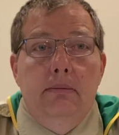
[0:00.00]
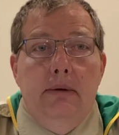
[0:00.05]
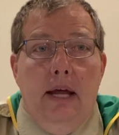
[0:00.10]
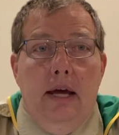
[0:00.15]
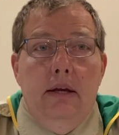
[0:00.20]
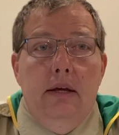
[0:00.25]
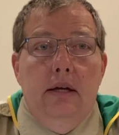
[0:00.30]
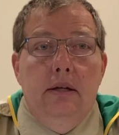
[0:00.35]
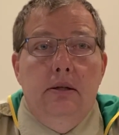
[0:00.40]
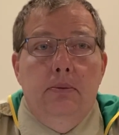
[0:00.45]
Now
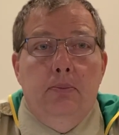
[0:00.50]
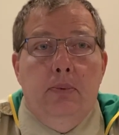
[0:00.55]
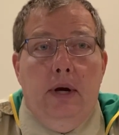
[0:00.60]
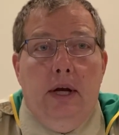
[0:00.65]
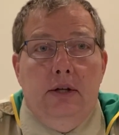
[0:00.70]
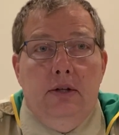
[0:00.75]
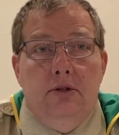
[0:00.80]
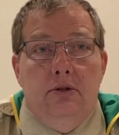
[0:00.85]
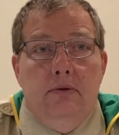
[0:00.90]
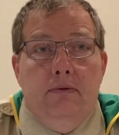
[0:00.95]
you get to
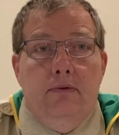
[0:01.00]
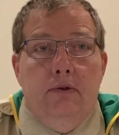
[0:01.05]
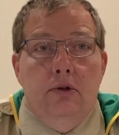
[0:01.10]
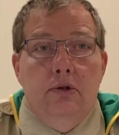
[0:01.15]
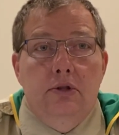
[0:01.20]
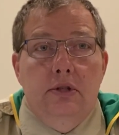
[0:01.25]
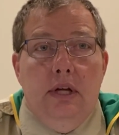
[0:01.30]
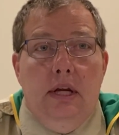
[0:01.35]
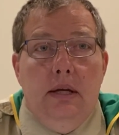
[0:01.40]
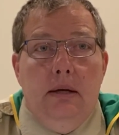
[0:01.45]
practice your
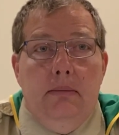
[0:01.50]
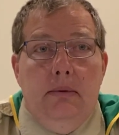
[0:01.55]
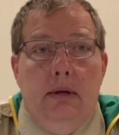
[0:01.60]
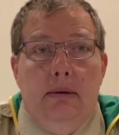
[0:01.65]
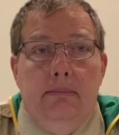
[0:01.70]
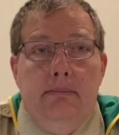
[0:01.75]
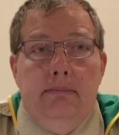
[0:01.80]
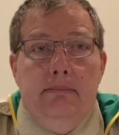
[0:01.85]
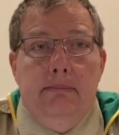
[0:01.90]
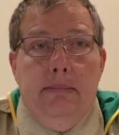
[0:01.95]
first aid
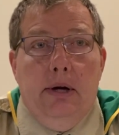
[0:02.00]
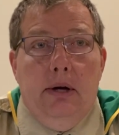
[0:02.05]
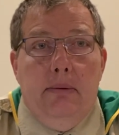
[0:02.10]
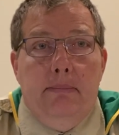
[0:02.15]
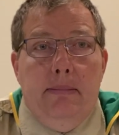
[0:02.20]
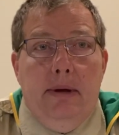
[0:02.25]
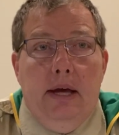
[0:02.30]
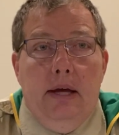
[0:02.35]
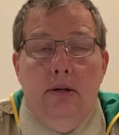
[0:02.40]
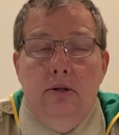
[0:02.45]
merit
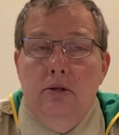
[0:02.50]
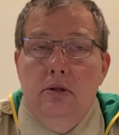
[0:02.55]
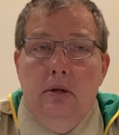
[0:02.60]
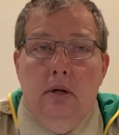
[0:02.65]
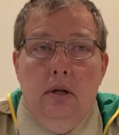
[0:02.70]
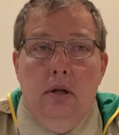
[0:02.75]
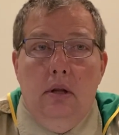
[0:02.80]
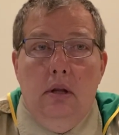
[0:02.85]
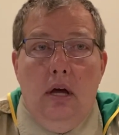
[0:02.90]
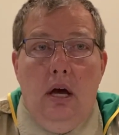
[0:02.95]
badge.
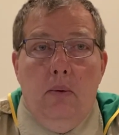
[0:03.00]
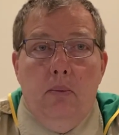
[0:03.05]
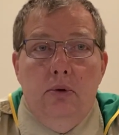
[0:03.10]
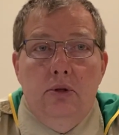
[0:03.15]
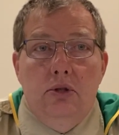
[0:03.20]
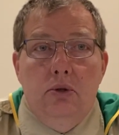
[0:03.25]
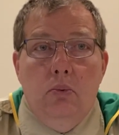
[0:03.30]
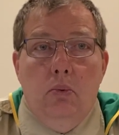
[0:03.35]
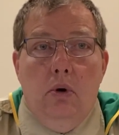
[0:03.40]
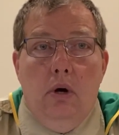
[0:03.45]
Not
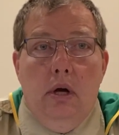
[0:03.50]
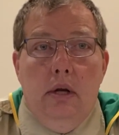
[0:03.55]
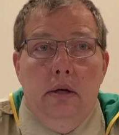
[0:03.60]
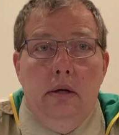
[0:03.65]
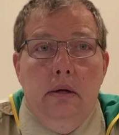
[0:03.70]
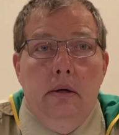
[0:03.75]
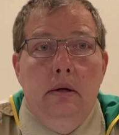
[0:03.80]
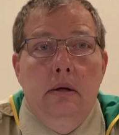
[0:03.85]
what you want.